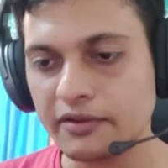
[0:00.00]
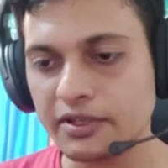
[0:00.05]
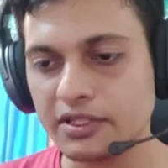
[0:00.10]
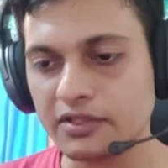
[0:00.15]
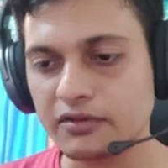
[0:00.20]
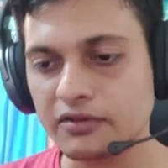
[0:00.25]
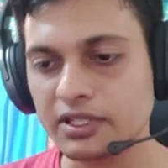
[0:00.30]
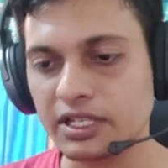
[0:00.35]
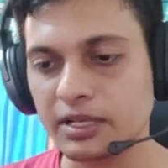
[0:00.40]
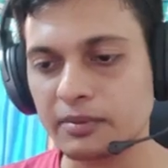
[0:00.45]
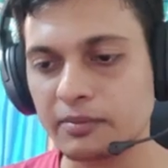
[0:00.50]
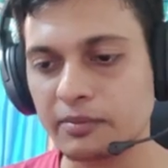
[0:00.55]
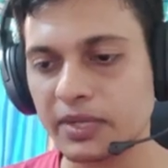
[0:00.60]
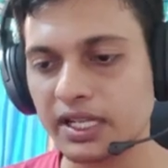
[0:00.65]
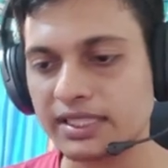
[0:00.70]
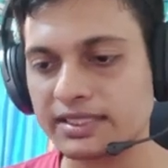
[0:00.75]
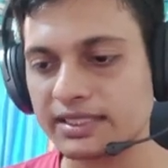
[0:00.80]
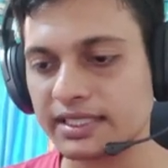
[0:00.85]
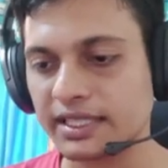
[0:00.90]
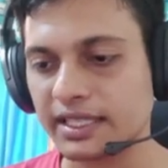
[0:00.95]
which we are
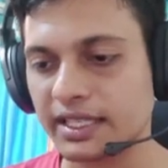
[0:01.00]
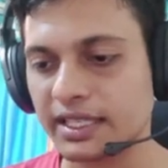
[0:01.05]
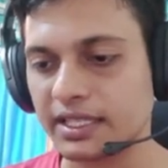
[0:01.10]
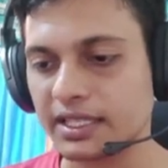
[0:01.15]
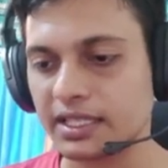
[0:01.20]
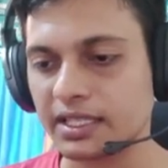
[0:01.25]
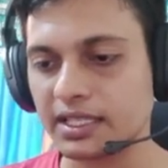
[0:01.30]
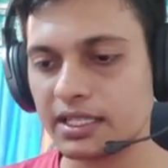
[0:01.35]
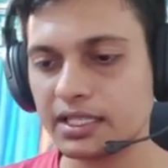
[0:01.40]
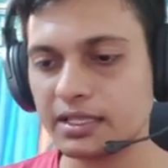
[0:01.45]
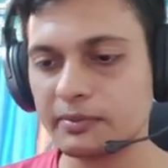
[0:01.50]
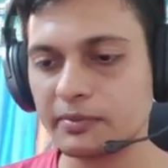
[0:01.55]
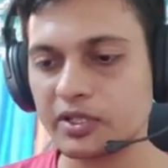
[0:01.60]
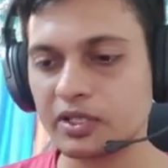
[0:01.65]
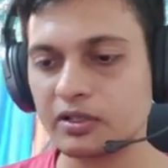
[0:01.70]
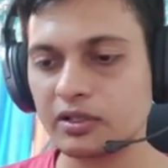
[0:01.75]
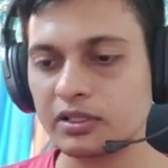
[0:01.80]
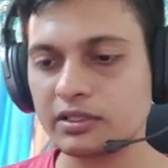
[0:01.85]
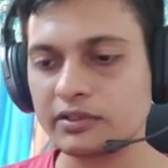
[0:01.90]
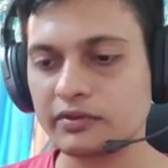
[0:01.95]
passing it here
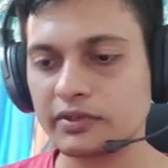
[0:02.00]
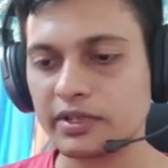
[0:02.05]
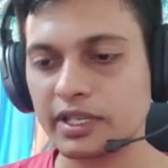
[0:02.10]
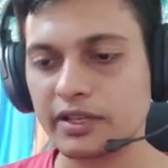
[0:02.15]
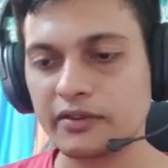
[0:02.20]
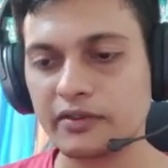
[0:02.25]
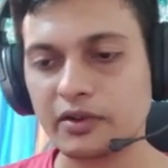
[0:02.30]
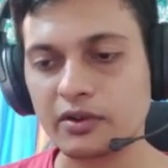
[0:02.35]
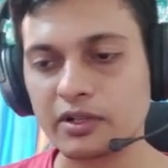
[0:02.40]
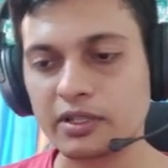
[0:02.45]
because we have